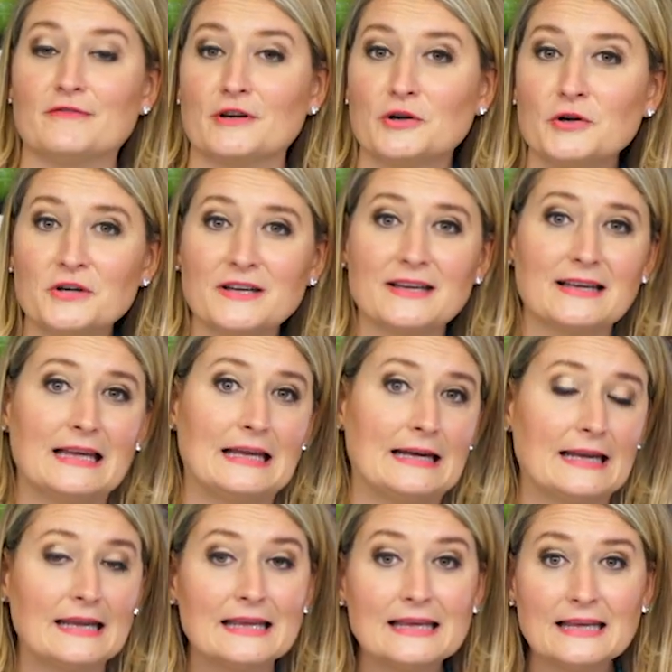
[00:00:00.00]
cooking and
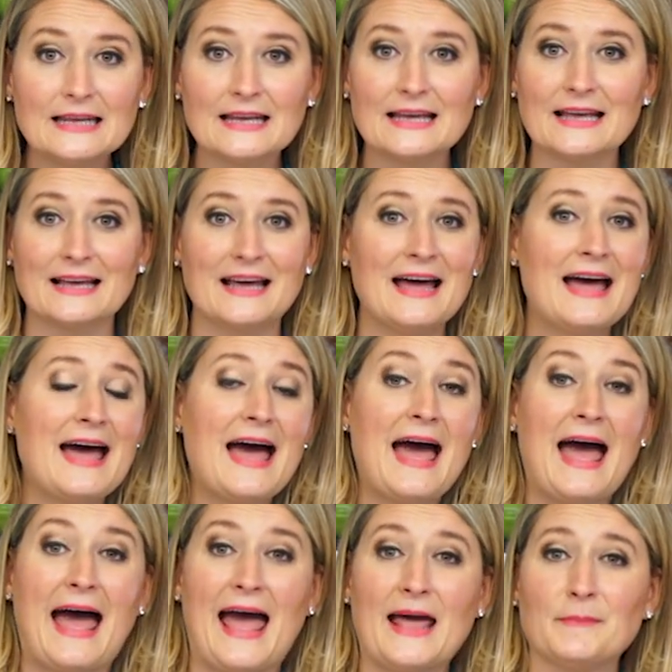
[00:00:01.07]
eating.
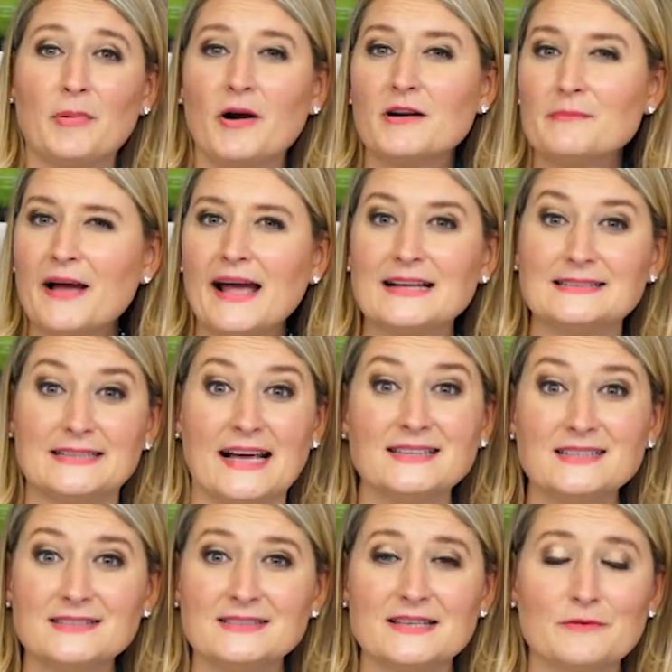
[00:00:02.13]
And part of my identity